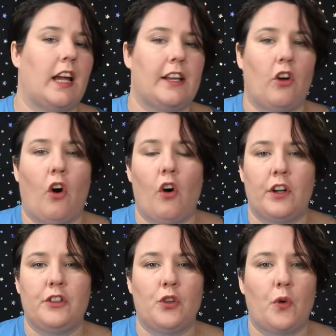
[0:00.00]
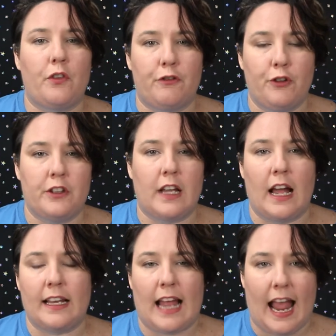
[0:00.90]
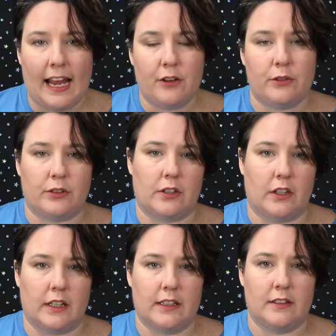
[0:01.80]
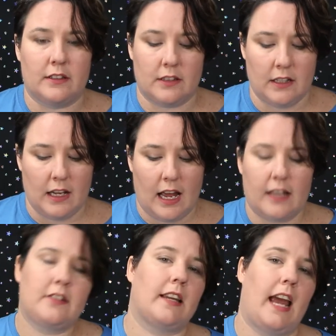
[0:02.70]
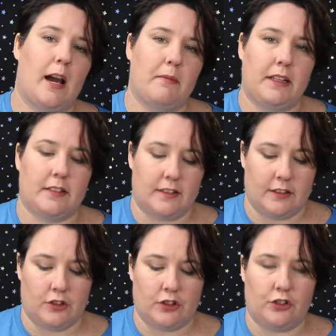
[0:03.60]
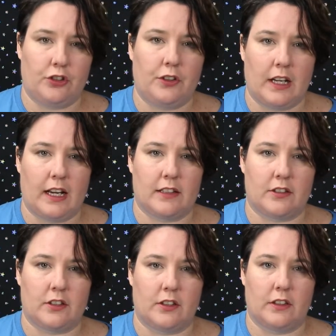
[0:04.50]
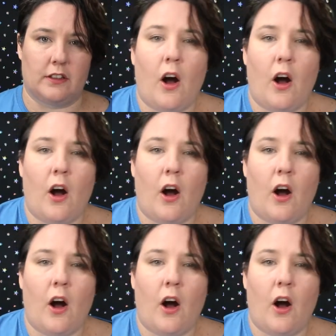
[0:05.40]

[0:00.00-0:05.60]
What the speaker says: and on your foot and ankle size as to how many stitches you cast on.